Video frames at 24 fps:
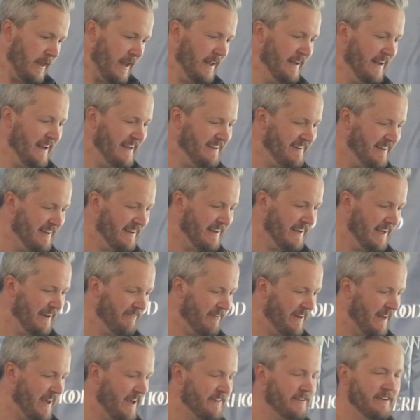And he didn't
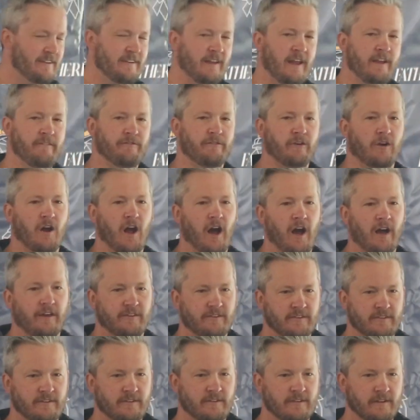even hesitate for
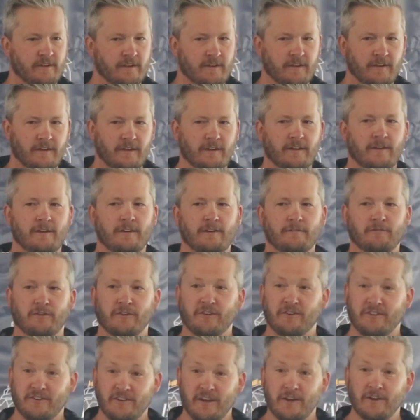us, for
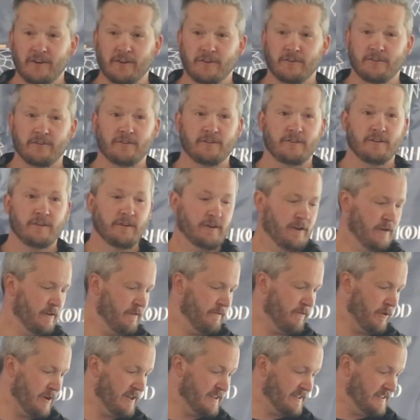the sinners,
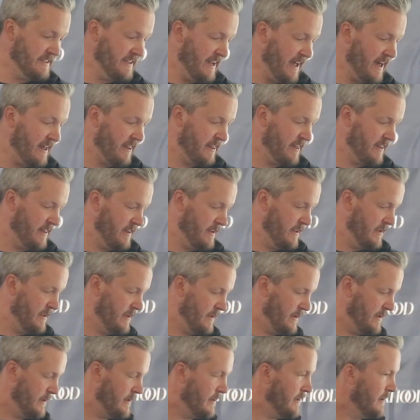for his death.
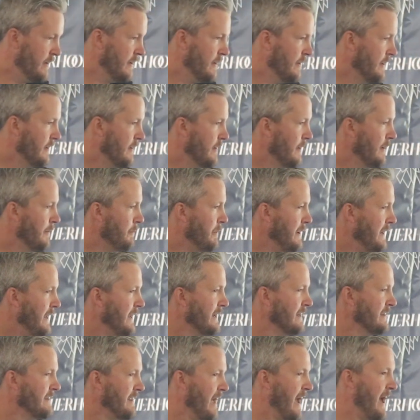
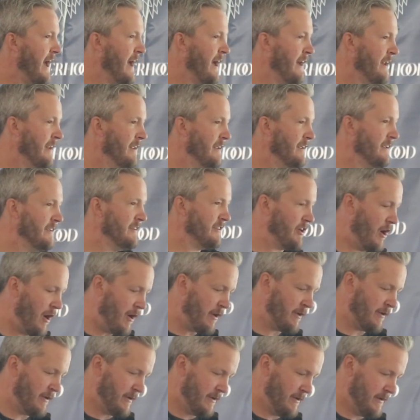Being a dad is
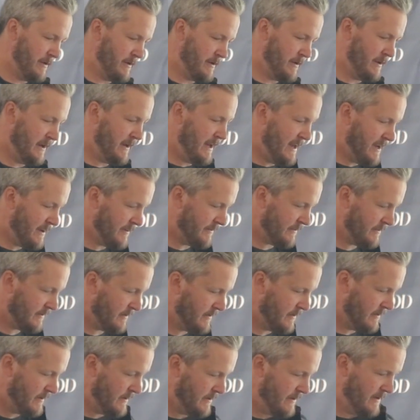hard, it
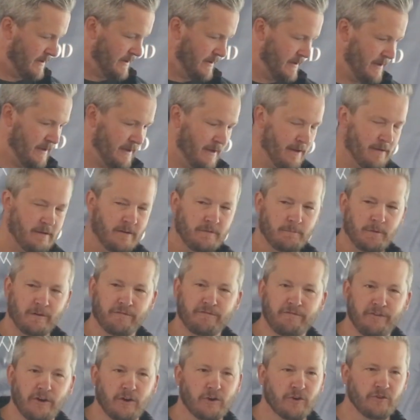is.
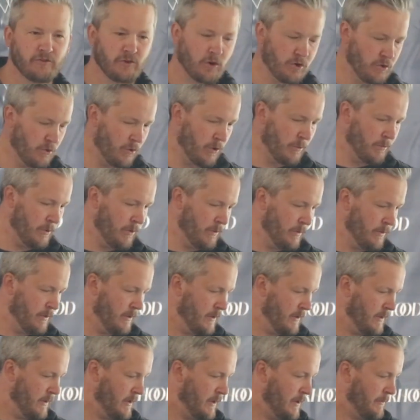But fears are normal,
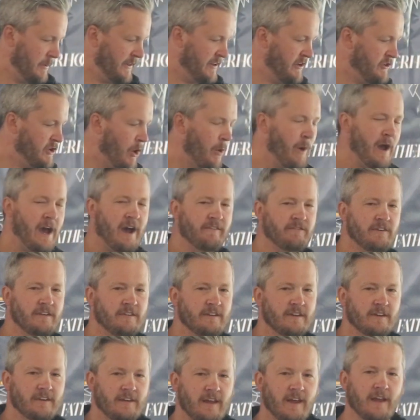but they don't have to
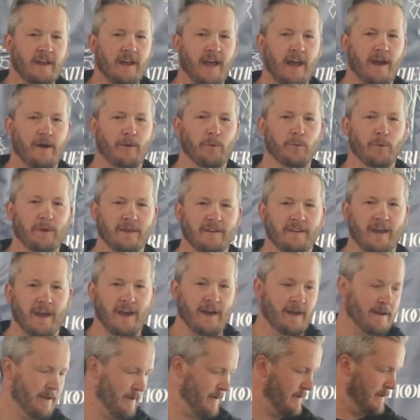dictate how we
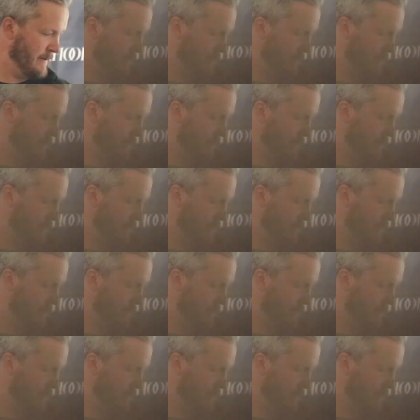dad.